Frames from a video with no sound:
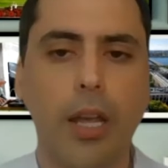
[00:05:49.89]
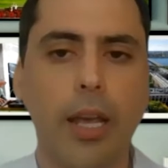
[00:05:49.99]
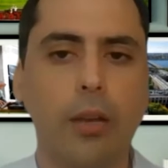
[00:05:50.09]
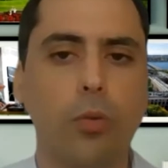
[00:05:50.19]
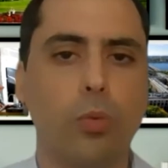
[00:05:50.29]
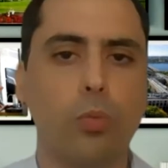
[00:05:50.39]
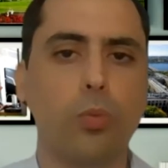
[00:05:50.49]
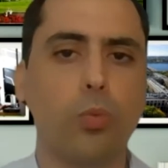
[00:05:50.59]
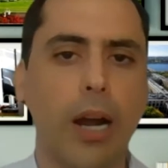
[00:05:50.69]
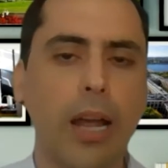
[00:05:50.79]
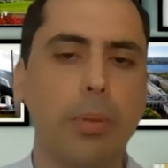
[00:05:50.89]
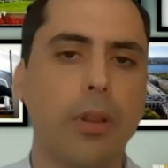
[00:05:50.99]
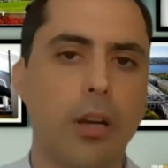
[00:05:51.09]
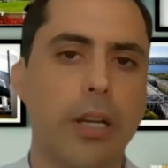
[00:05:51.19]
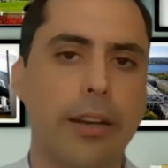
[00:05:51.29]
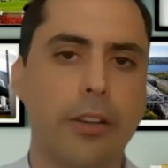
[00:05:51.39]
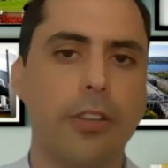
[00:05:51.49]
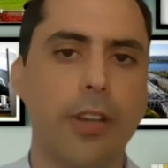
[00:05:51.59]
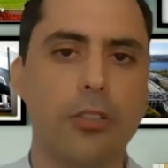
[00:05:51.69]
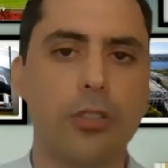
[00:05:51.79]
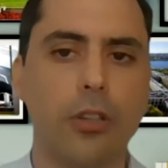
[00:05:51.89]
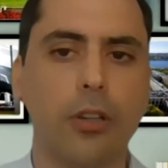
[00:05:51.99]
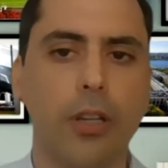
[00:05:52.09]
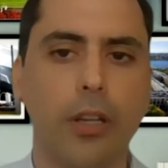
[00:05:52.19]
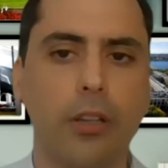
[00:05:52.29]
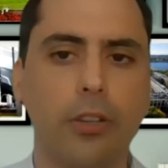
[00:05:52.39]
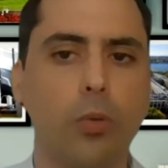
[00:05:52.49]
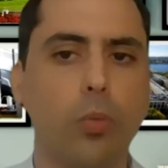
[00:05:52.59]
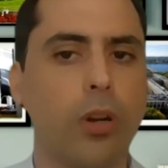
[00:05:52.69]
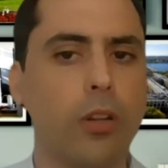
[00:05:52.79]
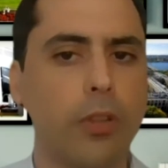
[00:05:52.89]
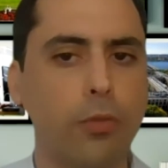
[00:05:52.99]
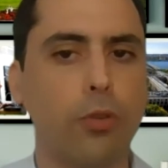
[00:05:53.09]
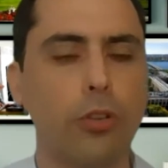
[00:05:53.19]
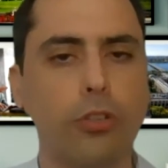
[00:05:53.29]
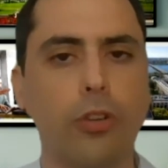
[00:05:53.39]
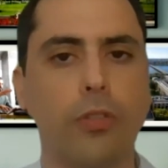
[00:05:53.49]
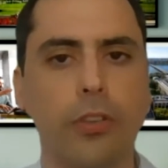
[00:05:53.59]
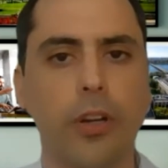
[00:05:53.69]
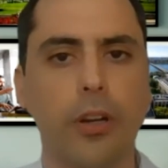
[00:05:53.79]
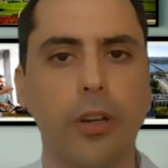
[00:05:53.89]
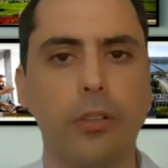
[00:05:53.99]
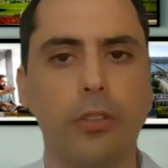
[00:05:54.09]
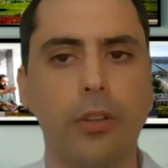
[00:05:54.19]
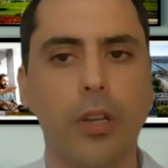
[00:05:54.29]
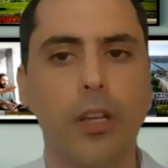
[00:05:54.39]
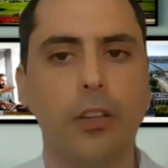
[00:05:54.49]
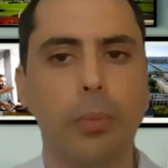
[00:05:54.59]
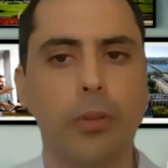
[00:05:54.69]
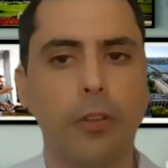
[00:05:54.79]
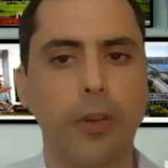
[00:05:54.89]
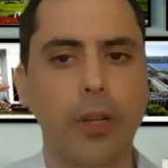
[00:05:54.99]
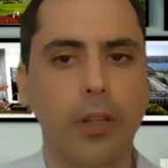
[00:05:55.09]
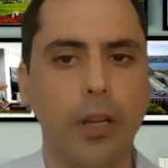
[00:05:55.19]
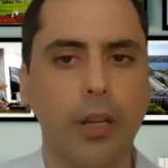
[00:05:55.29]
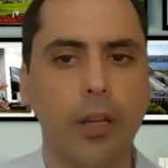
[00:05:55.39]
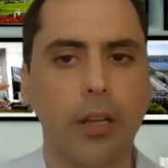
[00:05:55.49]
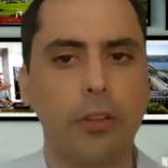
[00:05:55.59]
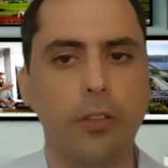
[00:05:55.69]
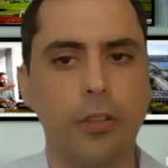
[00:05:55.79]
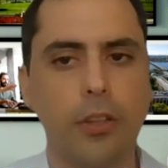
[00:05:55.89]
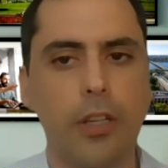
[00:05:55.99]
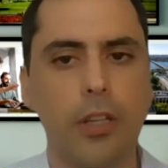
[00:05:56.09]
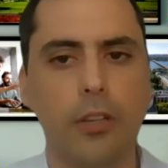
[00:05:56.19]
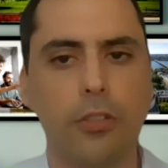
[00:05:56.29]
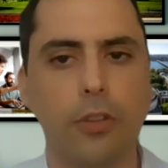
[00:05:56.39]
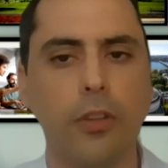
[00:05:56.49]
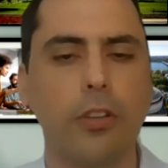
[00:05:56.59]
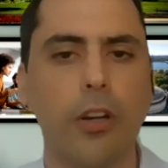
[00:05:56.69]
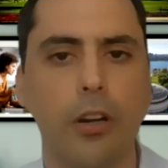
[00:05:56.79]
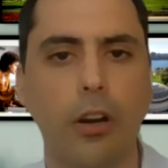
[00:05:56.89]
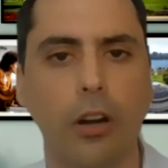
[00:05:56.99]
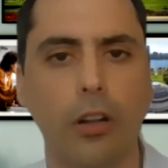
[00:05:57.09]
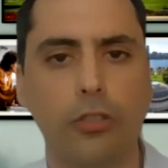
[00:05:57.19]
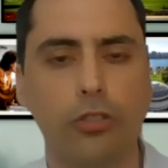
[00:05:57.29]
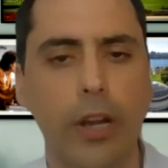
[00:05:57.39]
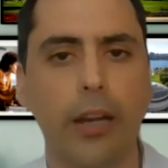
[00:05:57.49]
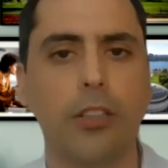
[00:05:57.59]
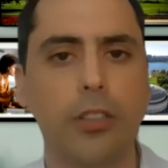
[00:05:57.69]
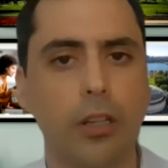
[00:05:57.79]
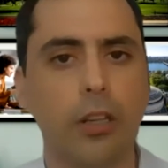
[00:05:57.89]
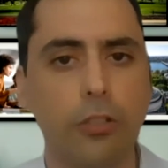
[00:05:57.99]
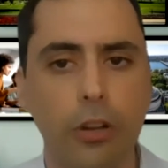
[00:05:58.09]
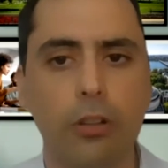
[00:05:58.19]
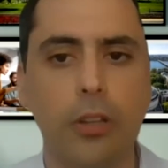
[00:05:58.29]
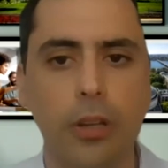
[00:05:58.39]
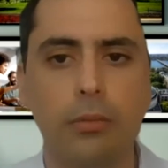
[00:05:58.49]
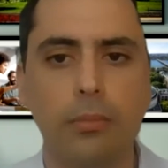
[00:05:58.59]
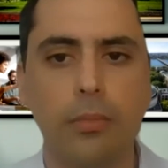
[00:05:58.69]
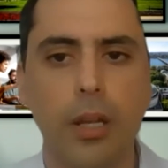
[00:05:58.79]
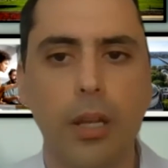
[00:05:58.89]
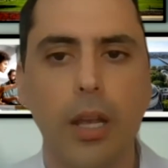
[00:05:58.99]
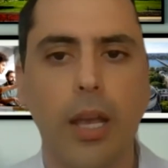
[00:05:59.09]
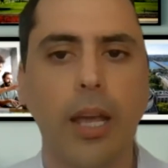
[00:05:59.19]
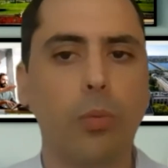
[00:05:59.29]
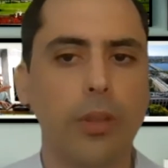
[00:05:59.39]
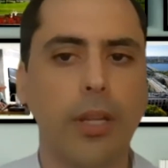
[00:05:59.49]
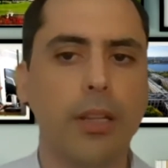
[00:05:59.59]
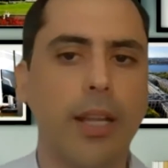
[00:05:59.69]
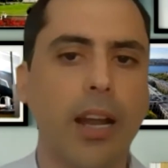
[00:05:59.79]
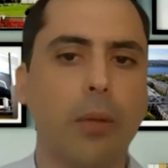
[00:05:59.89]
And where I belong in Accenture is in one of the 4 service areas. Specifically, it's the service area called strategy and consulting. And within that, I